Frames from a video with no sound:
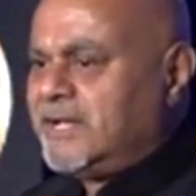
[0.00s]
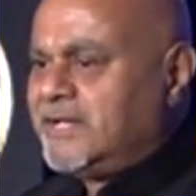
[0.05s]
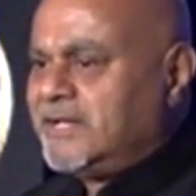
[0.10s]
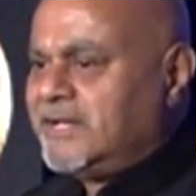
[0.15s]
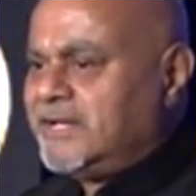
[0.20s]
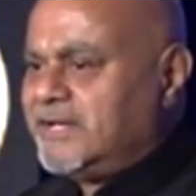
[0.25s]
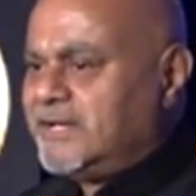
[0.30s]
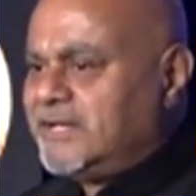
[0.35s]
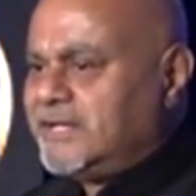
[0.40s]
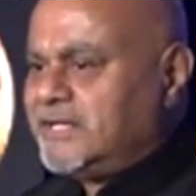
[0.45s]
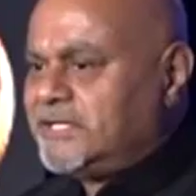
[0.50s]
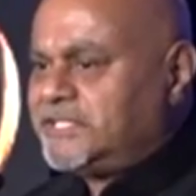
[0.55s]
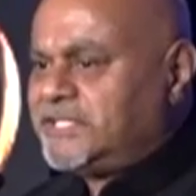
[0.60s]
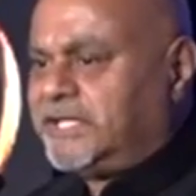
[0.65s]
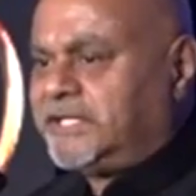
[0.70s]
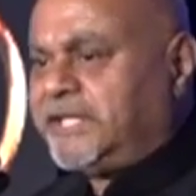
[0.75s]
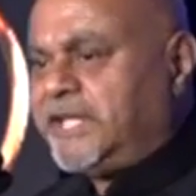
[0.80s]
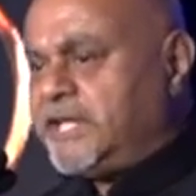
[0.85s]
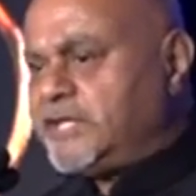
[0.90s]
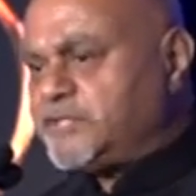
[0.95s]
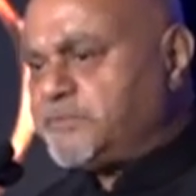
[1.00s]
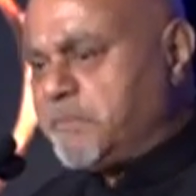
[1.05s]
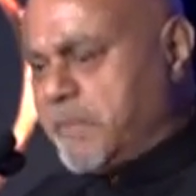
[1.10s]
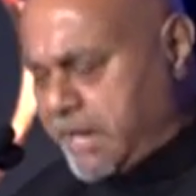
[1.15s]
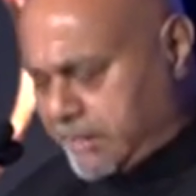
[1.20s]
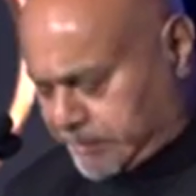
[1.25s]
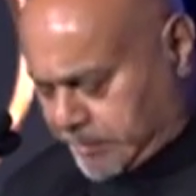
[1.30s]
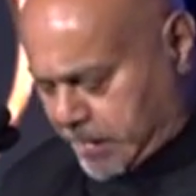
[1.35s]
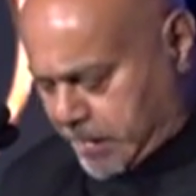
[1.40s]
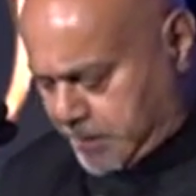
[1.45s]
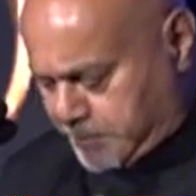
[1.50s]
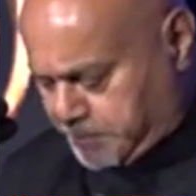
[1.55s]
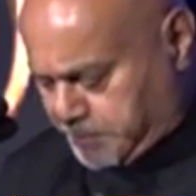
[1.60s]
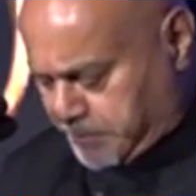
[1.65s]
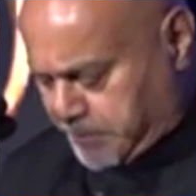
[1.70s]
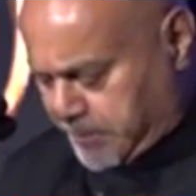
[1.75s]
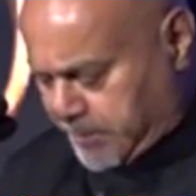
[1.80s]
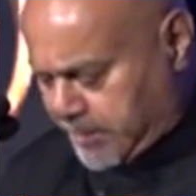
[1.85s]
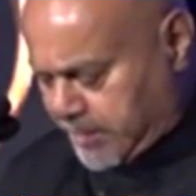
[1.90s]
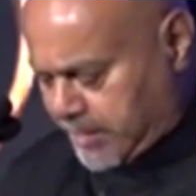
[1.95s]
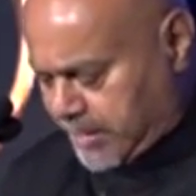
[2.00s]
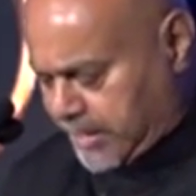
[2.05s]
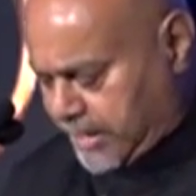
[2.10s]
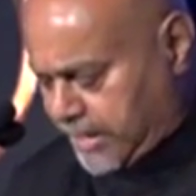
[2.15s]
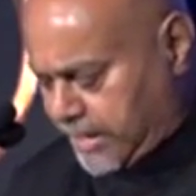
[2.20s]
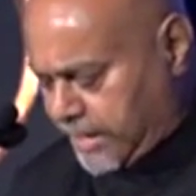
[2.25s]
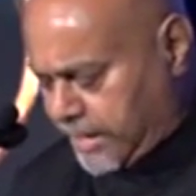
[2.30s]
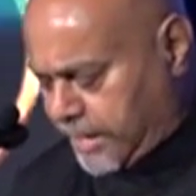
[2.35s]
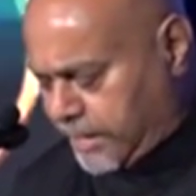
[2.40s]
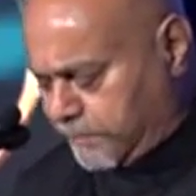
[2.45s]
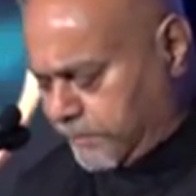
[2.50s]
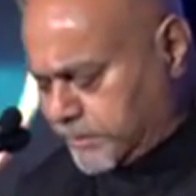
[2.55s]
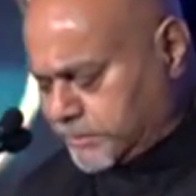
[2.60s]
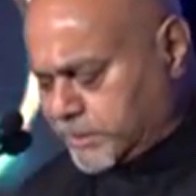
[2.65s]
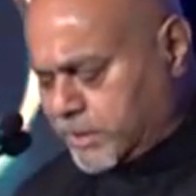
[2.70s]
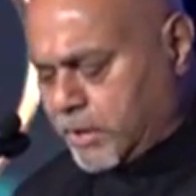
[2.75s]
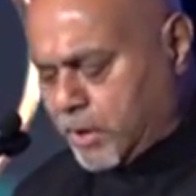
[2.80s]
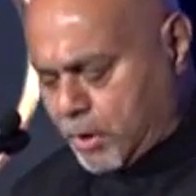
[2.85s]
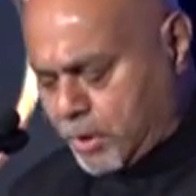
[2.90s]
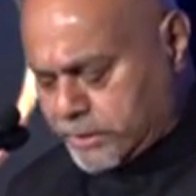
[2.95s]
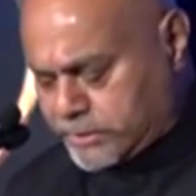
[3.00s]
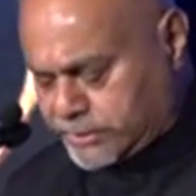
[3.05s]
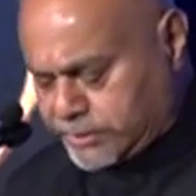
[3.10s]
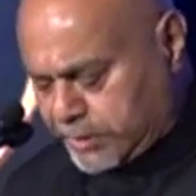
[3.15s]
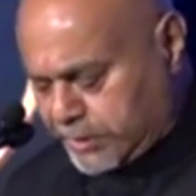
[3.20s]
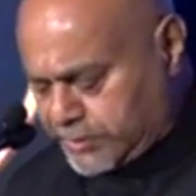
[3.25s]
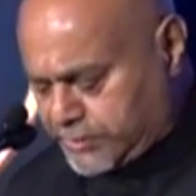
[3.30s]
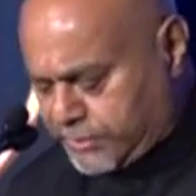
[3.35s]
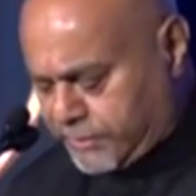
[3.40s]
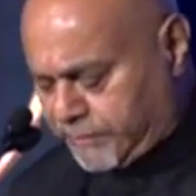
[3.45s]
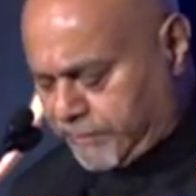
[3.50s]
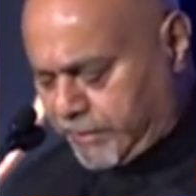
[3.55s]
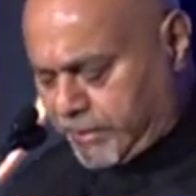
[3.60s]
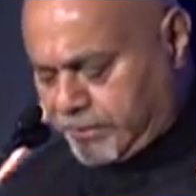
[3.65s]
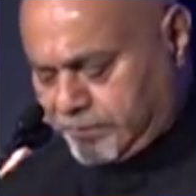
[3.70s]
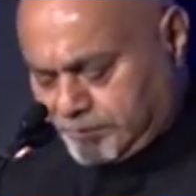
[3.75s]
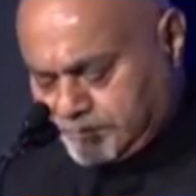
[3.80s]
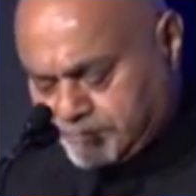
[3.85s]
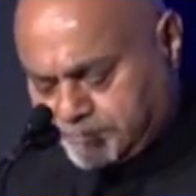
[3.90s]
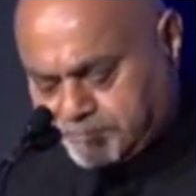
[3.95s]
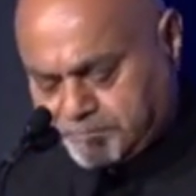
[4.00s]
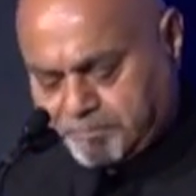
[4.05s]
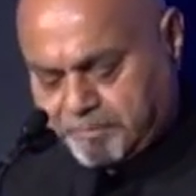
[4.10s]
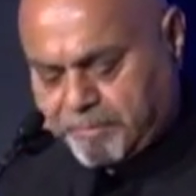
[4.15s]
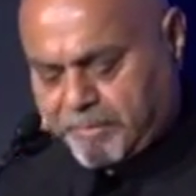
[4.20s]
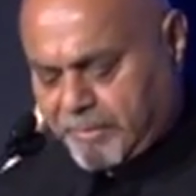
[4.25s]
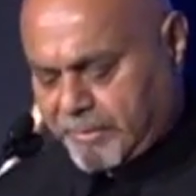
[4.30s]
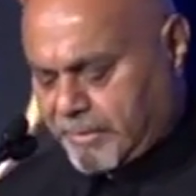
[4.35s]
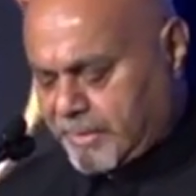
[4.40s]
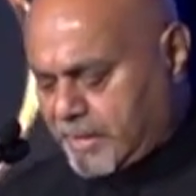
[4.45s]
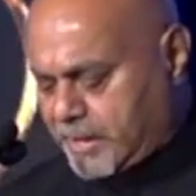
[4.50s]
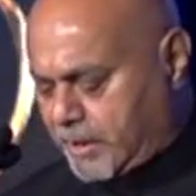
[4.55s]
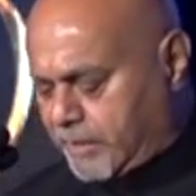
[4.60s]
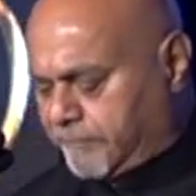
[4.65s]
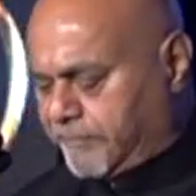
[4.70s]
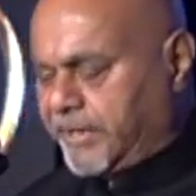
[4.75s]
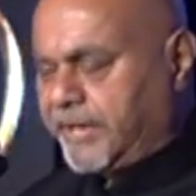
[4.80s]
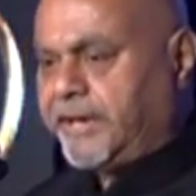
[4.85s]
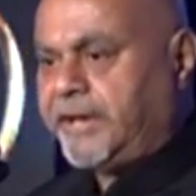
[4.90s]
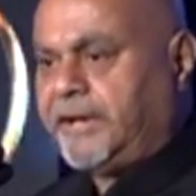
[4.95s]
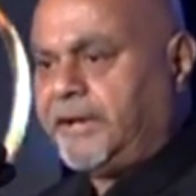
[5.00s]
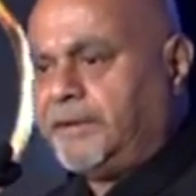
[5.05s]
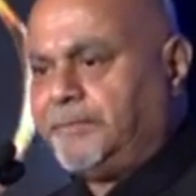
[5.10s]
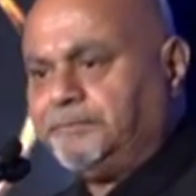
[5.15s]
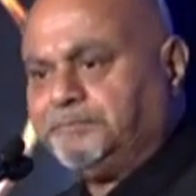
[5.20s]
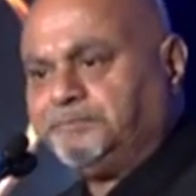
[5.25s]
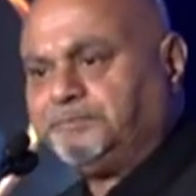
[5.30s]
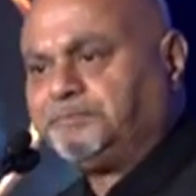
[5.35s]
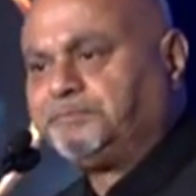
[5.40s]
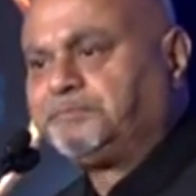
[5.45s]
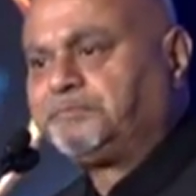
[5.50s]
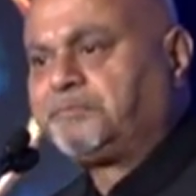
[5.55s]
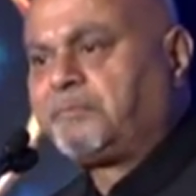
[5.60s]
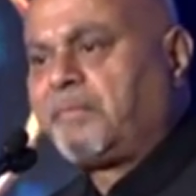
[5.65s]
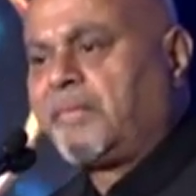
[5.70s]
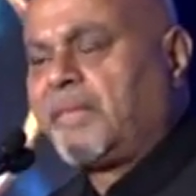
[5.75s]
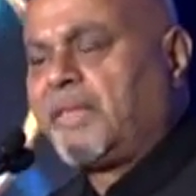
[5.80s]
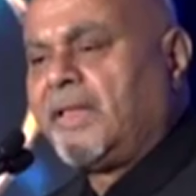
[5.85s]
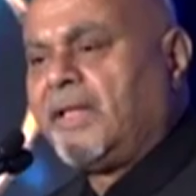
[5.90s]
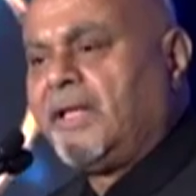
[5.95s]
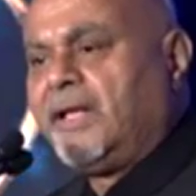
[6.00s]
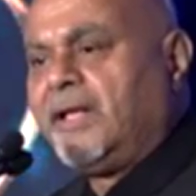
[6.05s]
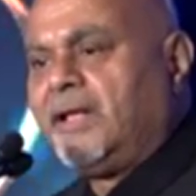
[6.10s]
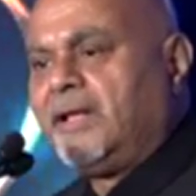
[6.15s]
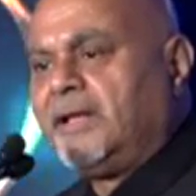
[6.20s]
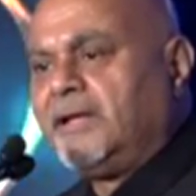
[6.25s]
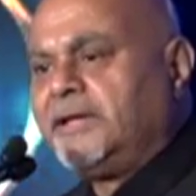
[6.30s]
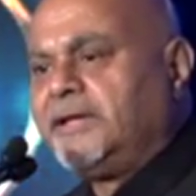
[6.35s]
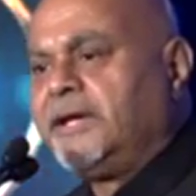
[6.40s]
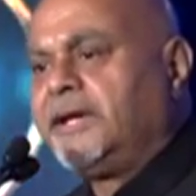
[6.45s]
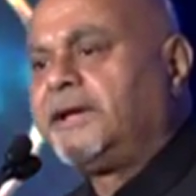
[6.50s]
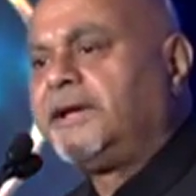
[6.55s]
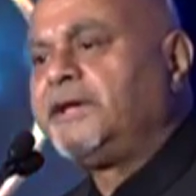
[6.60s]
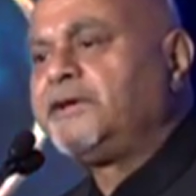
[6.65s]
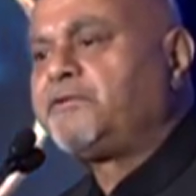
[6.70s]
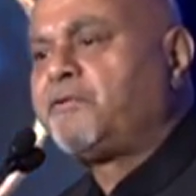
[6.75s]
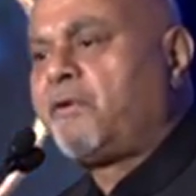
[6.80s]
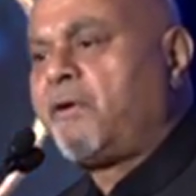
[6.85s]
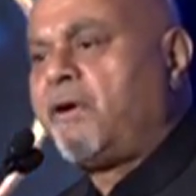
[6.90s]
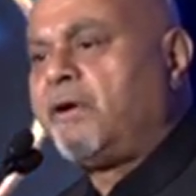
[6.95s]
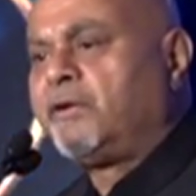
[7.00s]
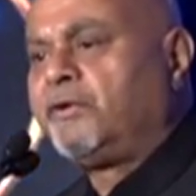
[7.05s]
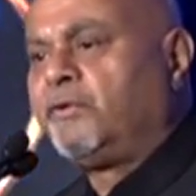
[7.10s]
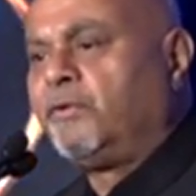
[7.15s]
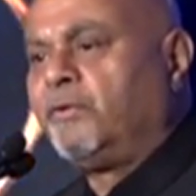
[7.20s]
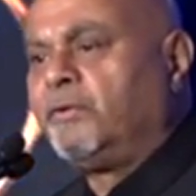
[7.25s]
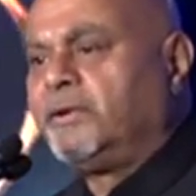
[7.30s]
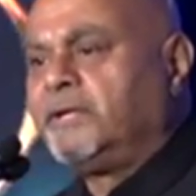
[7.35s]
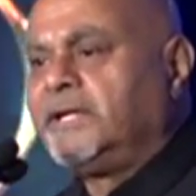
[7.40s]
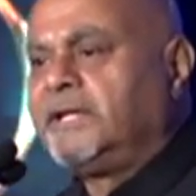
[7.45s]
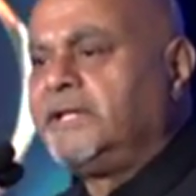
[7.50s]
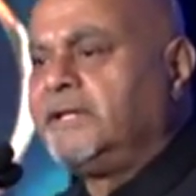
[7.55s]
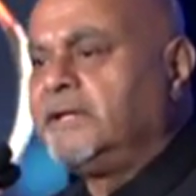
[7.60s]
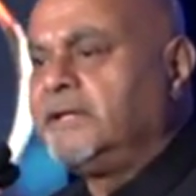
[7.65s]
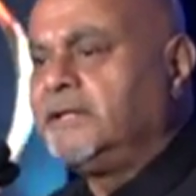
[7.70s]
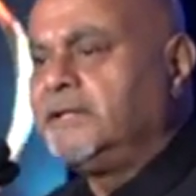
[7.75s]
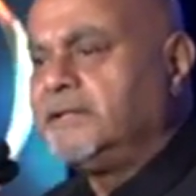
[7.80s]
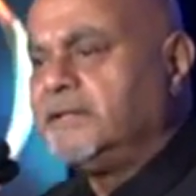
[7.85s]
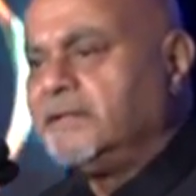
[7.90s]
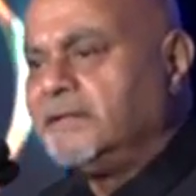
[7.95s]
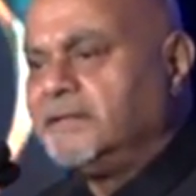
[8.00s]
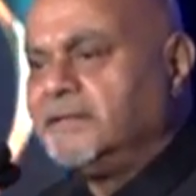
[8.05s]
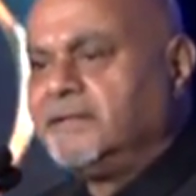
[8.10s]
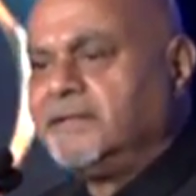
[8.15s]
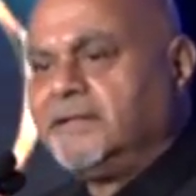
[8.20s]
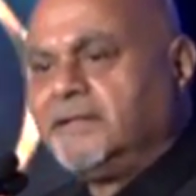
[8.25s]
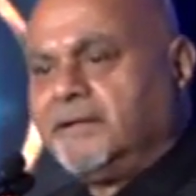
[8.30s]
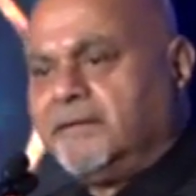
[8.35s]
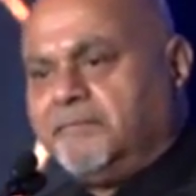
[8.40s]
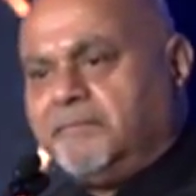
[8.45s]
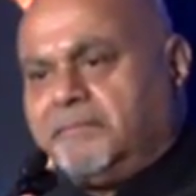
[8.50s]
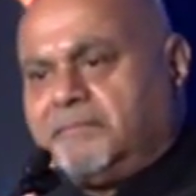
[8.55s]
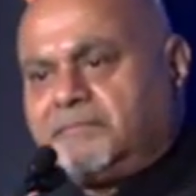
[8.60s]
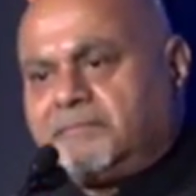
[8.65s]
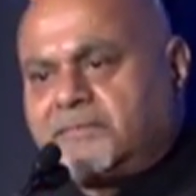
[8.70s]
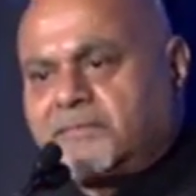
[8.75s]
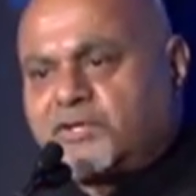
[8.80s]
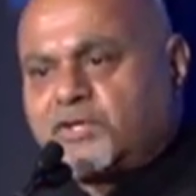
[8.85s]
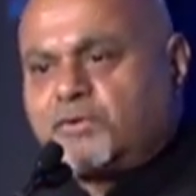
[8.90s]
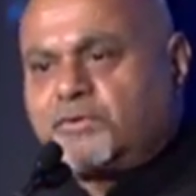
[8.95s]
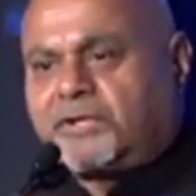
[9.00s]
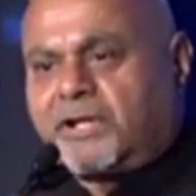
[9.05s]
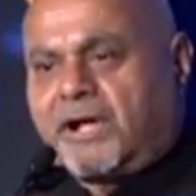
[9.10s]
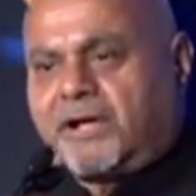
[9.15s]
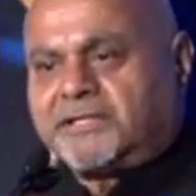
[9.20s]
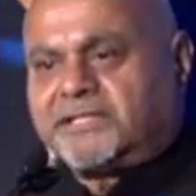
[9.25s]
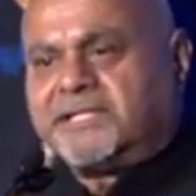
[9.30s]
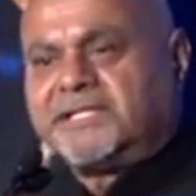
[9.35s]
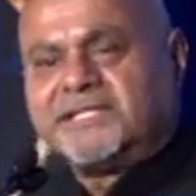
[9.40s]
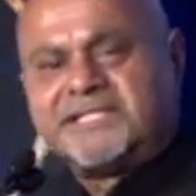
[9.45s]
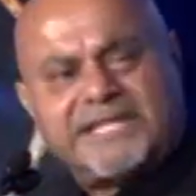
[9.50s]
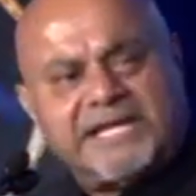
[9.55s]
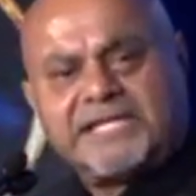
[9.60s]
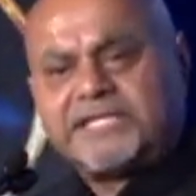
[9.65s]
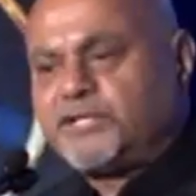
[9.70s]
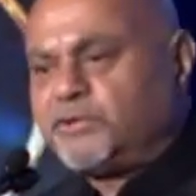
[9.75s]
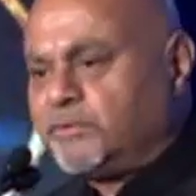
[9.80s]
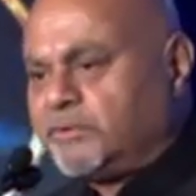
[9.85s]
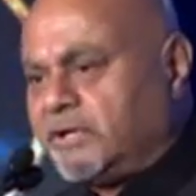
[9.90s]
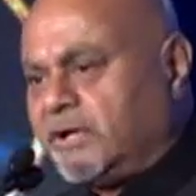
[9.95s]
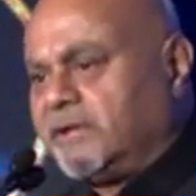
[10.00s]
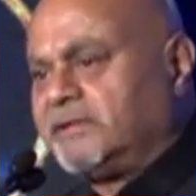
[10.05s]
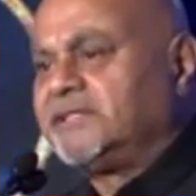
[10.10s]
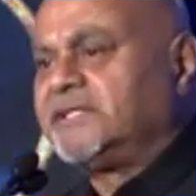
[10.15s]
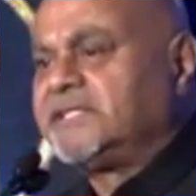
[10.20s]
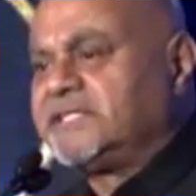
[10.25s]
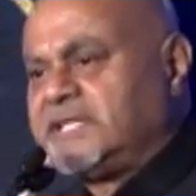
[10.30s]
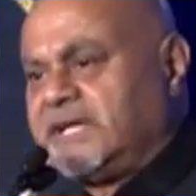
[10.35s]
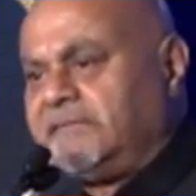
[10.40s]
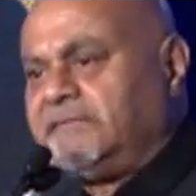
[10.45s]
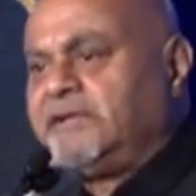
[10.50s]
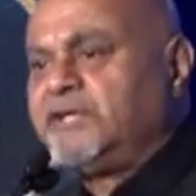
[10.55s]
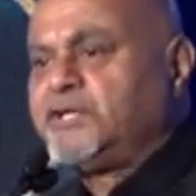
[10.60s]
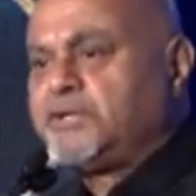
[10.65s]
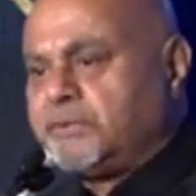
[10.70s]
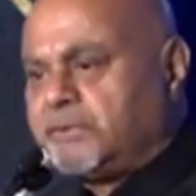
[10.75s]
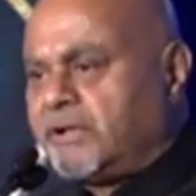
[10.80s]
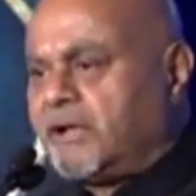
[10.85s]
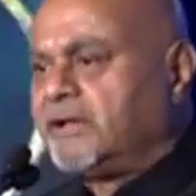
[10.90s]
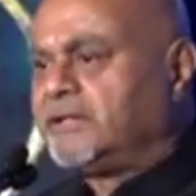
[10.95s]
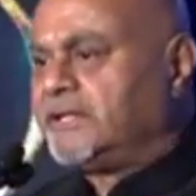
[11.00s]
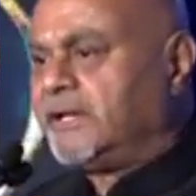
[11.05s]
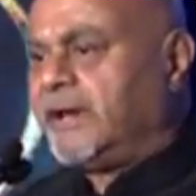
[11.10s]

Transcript: Satish Mehta, he was the Consul General of India here in Toronto in the 2006, 2007, 2008